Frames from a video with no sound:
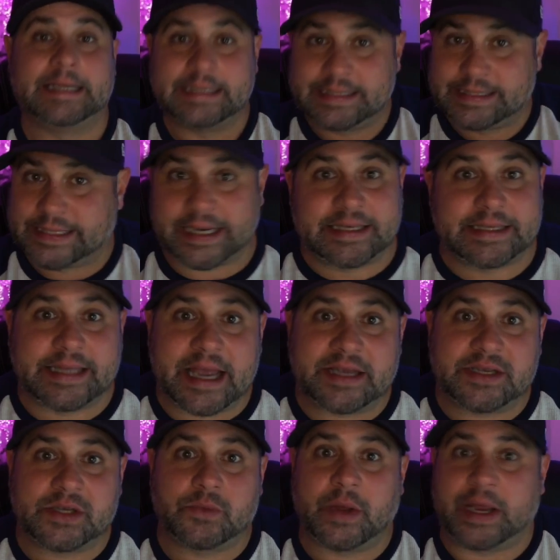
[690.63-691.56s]
6
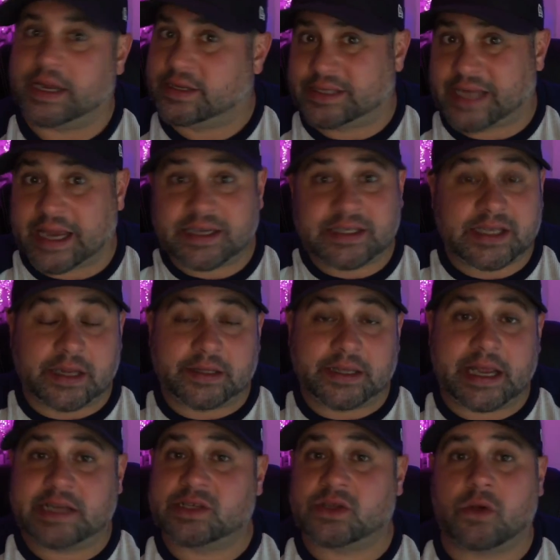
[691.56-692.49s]
days a week. Take
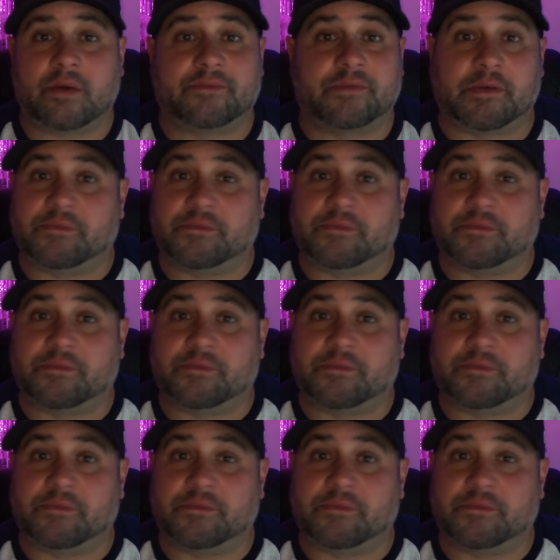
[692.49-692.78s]
Sundays off